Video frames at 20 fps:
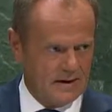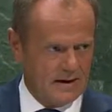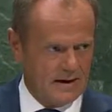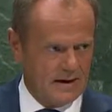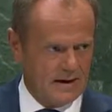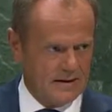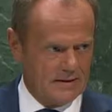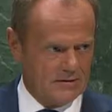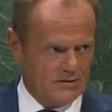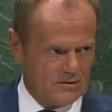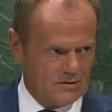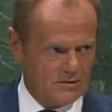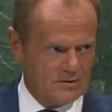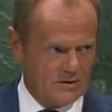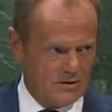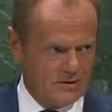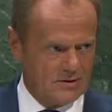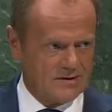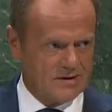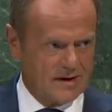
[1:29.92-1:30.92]
I do
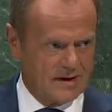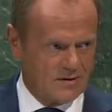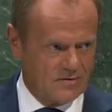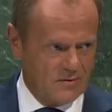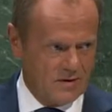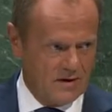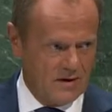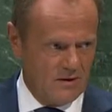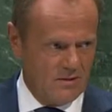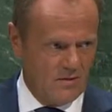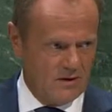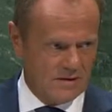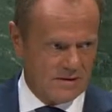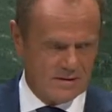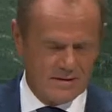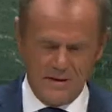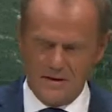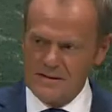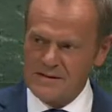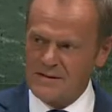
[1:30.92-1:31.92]
not agree
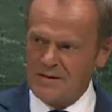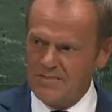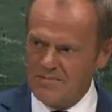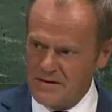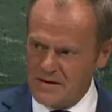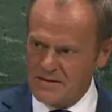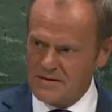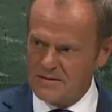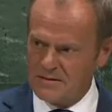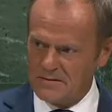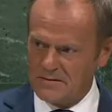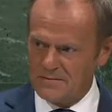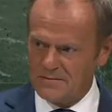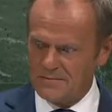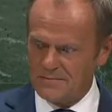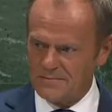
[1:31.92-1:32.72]
with this opinion.